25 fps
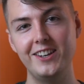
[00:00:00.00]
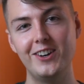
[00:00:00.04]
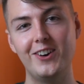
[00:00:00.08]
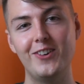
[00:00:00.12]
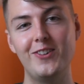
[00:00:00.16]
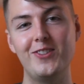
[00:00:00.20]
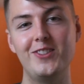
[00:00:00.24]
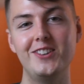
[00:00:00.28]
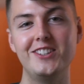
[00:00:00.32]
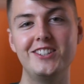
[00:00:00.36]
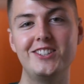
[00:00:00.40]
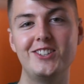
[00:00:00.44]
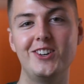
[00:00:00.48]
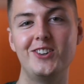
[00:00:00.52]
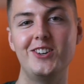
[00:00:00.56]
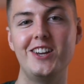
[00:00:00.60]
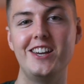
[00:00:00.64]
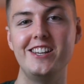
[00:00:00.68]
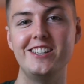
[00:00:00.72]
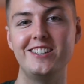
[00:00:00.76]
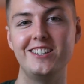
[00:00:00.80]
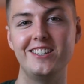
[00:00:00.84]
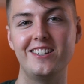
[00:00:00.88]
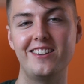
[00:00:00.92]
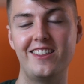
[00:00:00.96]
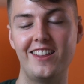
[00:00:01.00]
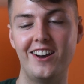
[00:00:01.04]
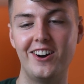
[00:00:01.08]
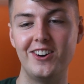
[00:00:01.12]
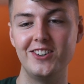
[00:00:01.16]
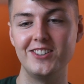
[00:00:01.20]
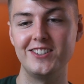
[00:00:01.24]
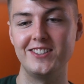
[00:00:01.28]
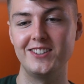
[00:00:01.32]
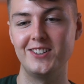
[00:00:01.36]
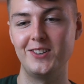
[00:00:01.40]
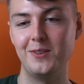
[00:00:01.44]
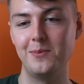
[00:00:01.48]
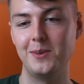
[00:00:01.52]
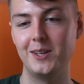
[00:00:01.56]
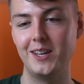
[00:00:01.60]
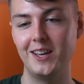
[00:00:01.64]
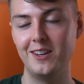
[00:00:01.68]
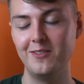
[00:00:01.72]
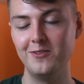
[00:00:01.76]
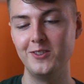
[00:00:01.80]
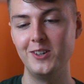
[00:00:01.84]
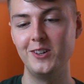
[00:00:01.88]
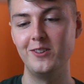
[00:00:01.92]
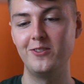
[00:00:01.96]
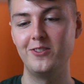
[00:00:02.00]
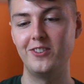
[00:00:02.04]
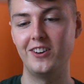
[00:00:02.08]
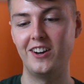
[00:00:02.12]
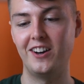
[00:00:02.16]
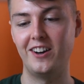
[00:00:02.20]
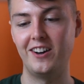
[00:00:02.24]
of the Sony A6000 to begin with,